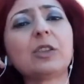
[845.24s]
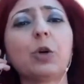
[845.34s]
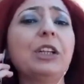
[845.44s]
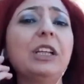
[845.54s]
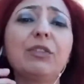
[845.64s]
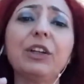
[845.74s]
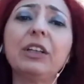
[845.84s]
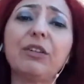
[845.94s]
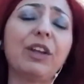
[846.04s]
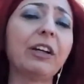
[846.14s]
or even
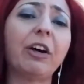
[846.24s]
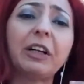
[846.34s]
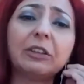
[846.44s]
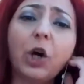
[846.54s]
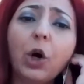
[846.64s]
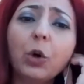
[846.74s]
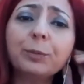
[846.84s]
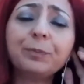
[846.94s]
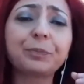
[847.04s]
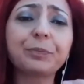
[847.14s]
if they are at home,
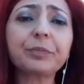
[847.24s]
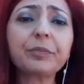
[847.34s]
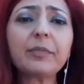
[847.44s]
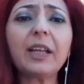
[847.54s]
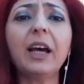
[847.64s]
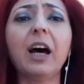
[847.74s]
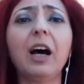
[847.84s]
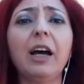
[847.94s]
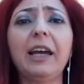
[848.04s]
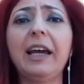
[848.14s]

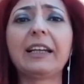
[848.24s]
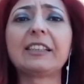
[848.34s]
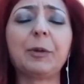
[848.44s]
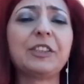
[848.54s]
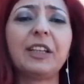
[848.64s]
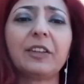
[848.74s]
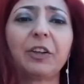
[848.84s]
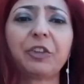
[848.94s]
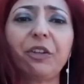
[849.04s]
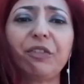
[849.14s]
expressing
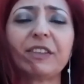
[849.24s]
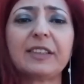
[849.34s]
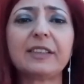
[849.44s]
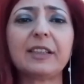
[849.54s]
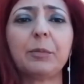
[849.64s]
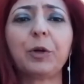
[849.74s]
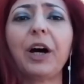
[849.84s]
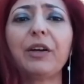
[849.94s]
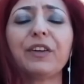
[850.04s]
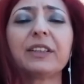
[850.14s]
their grievances in
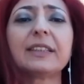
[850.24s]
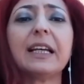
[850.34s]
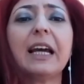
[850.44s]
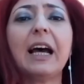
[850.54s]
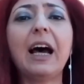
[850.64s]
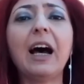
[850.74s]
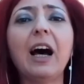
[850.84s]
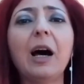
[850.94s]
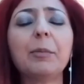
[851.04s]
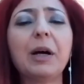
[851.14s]
private.
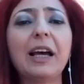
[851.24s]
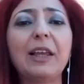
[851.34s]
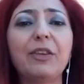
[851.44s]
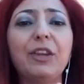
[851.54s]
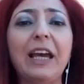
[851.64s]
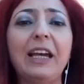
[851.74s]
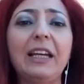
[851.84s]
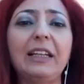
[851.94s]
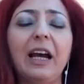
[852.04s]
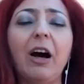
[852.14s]

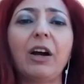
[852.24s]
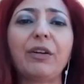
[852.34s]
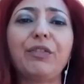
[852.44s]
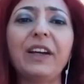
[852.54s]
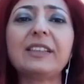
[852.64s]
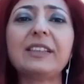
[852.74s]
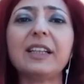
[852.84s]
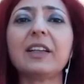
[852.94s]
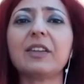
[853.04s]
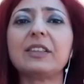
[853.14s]
They are
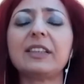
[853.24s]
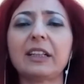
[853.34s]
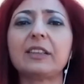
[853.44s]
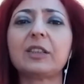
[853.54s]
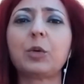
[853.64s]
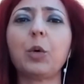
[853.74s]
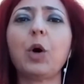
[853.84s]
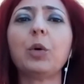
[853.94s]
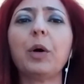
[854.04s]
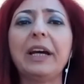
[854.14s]
facing the status
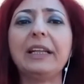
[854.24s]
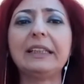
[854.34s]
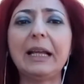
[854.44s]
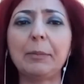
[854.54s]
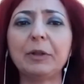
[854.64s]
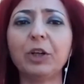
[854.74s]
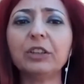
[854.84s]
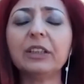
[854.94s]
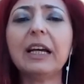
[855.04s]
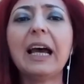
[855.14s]
quo in Lebanon,
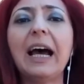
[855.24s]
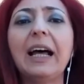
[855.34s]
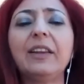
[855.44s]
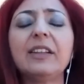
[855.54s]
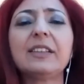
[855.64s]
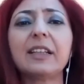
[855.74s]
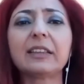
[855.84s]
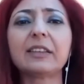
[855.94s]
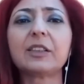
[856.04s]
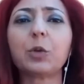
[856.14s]
and this
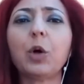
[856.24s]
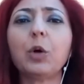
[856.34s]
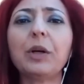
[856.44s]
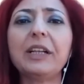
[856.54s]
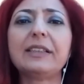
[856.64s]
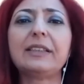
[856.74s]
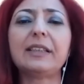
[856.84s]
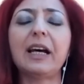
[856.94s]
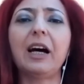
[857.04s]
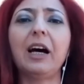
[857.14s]
status quo is
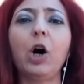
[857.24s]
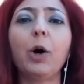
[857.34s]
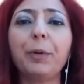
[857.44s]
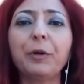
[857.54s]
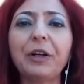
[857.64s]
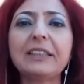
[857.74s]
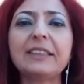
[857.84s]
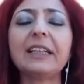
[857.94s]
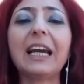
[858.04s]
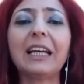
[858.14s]

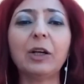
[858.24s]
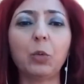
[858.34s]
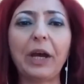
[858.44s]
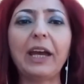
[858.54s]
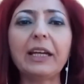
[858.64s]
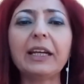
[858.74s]
operating in a way